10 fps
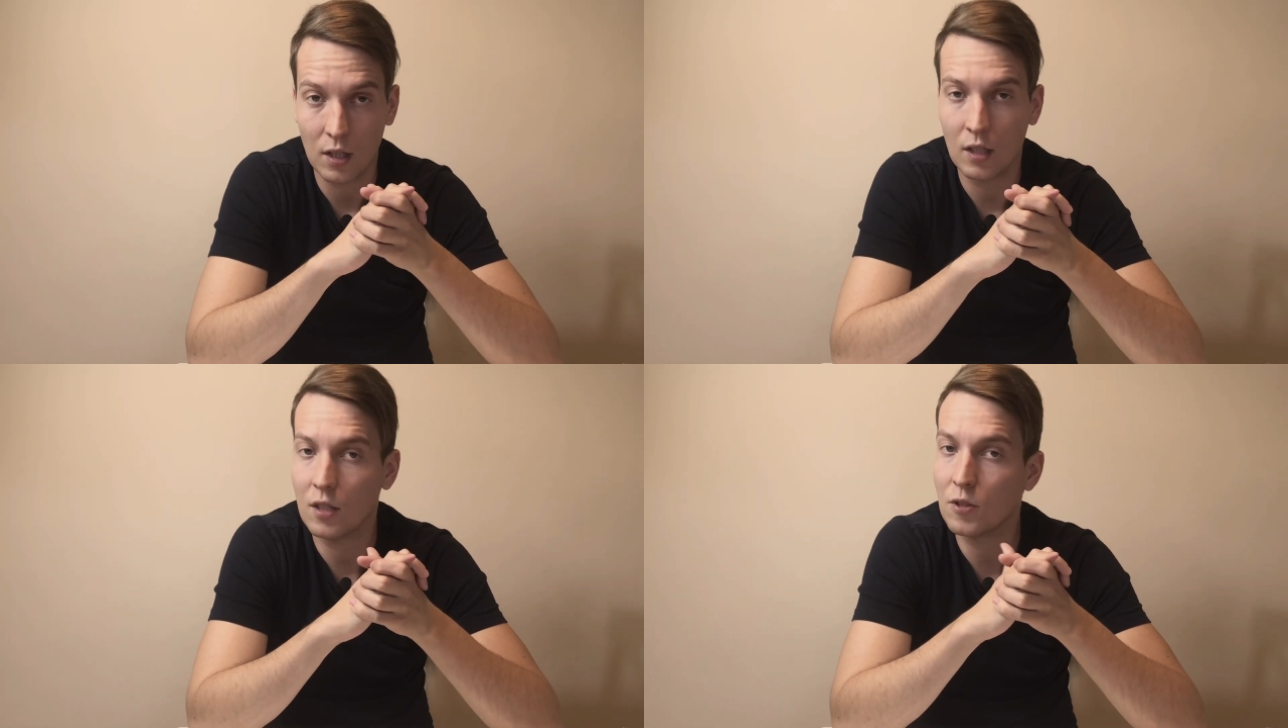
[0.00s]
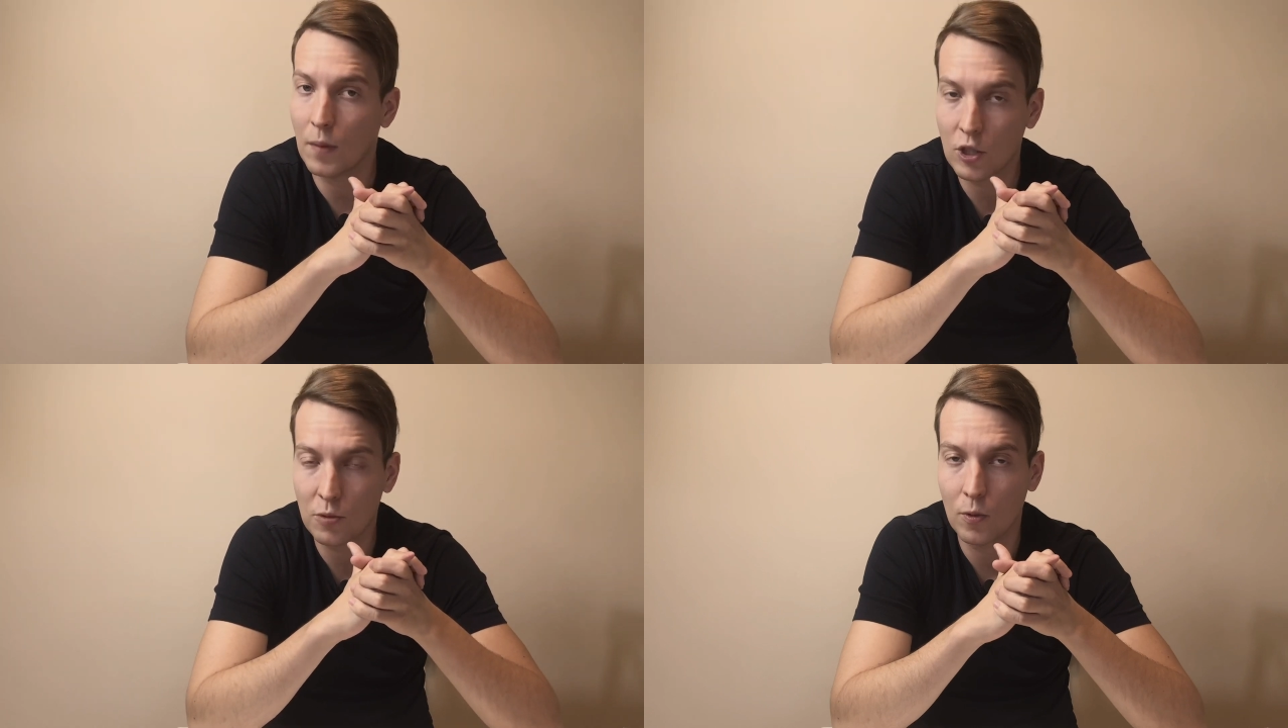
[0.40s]
it is
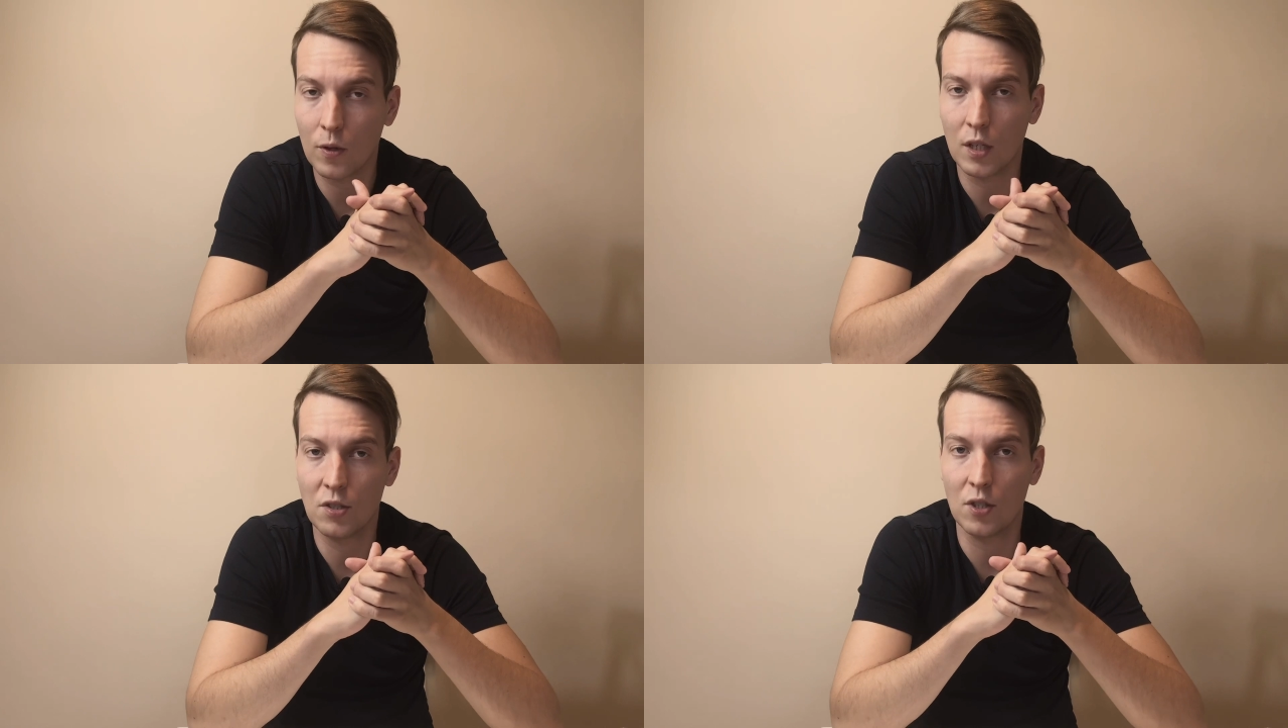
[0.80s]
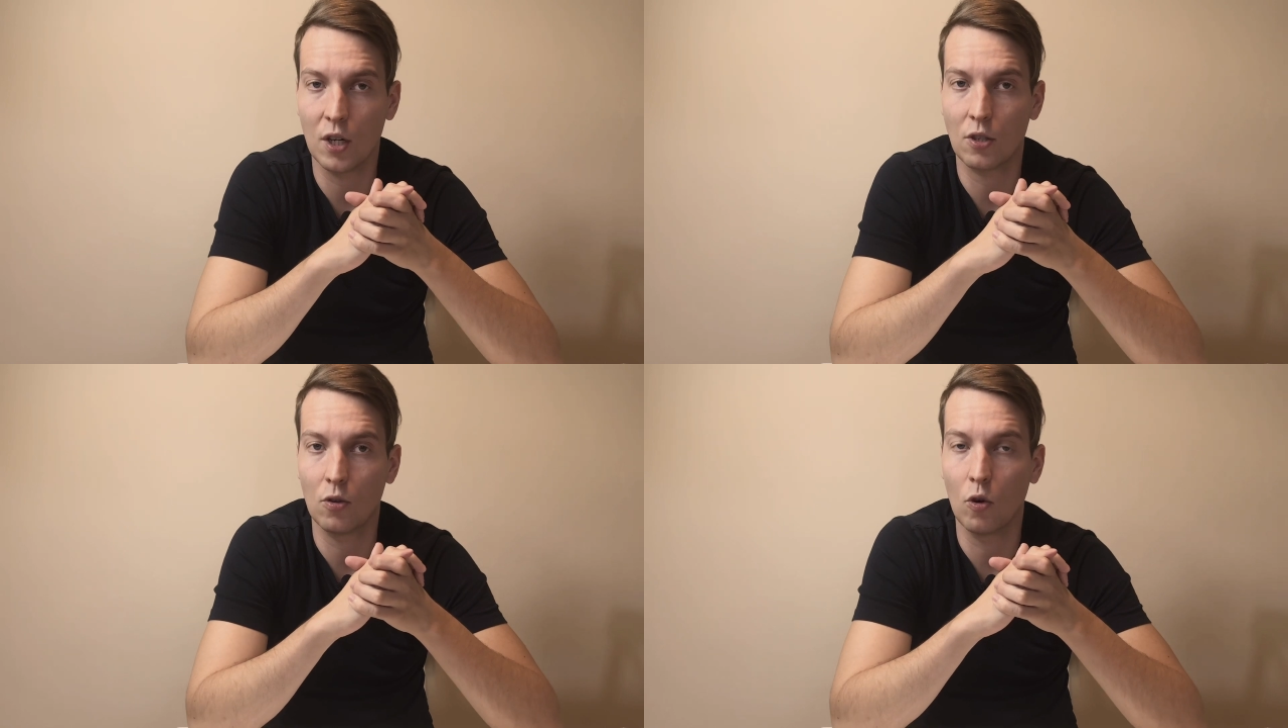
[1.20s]
much more
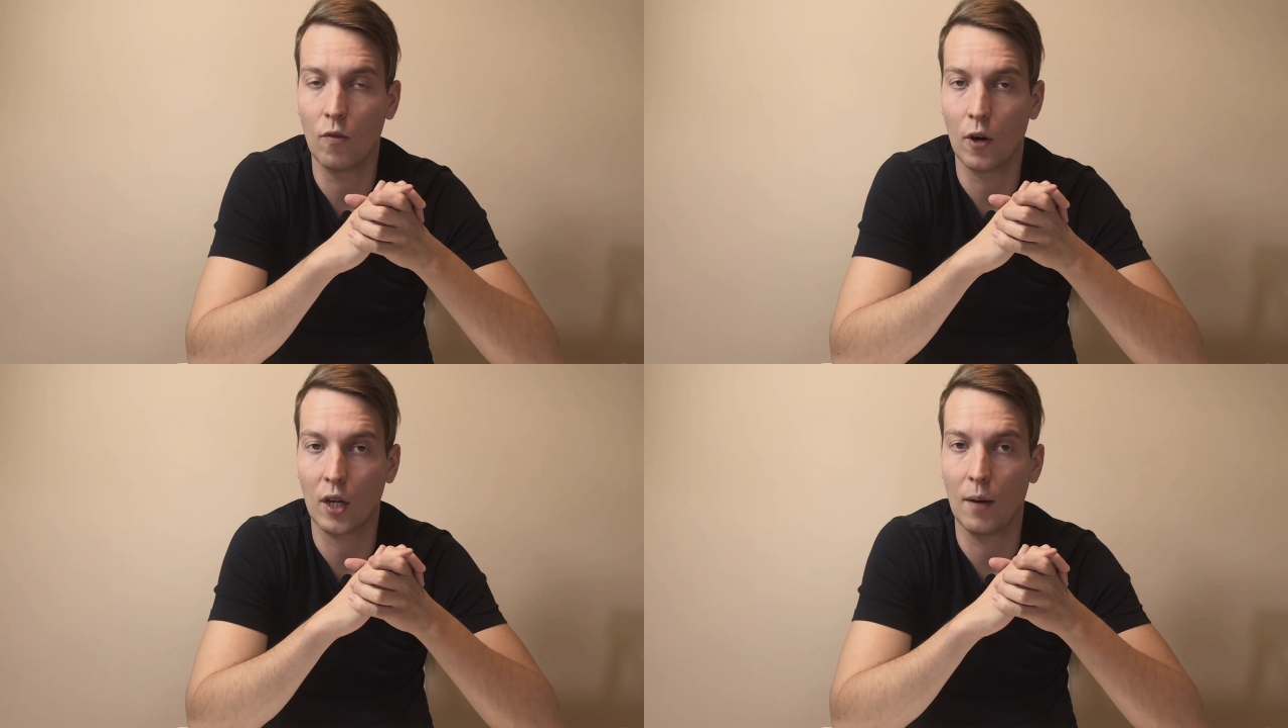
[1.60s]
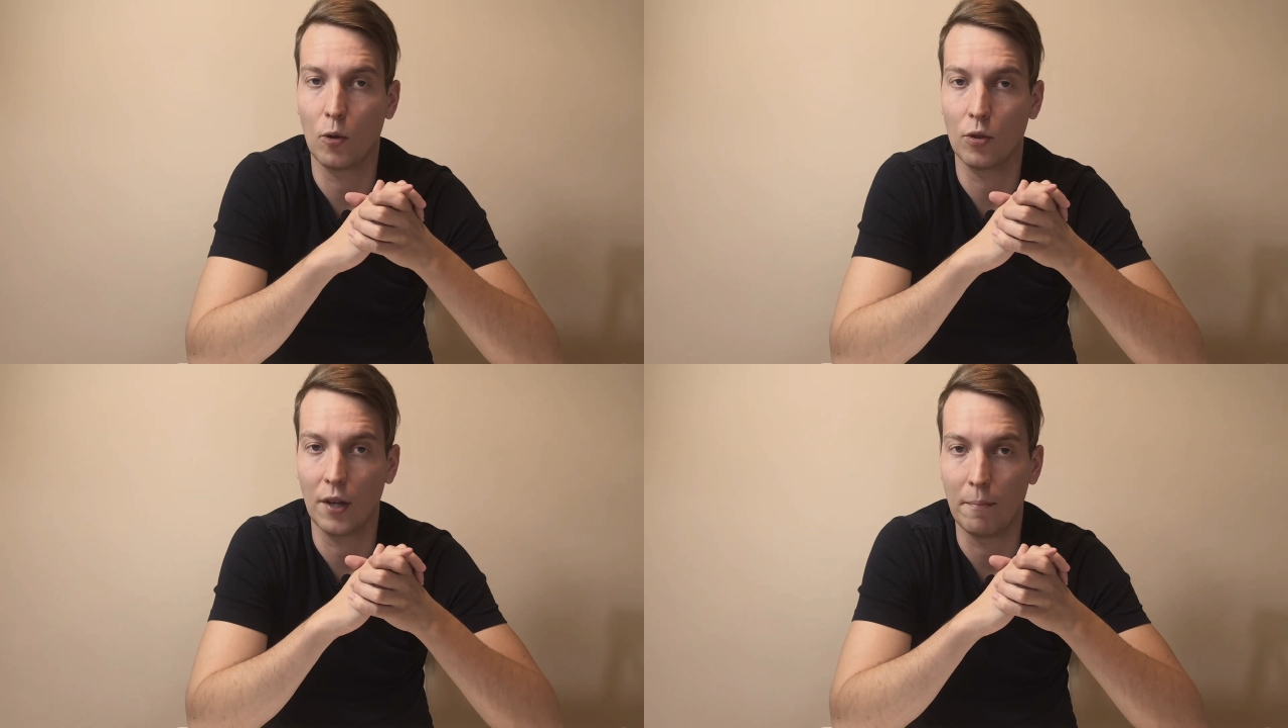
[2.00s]
easier to overcome
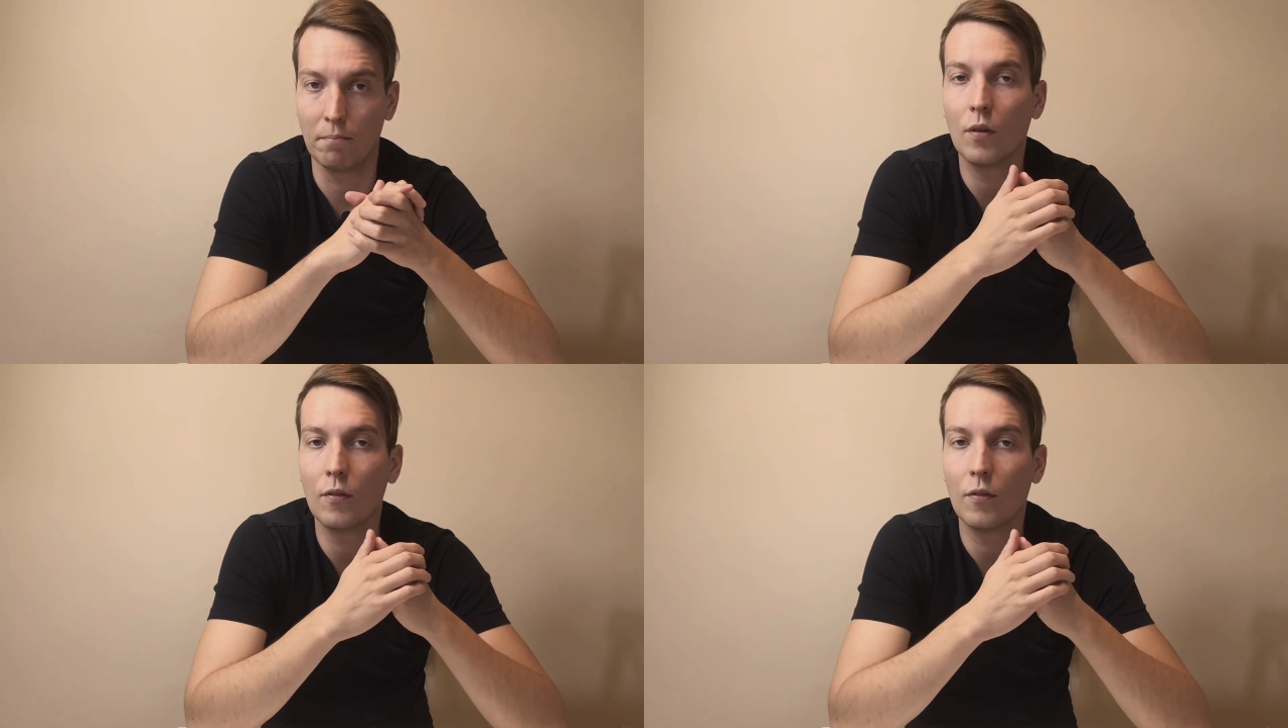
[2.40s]
on them.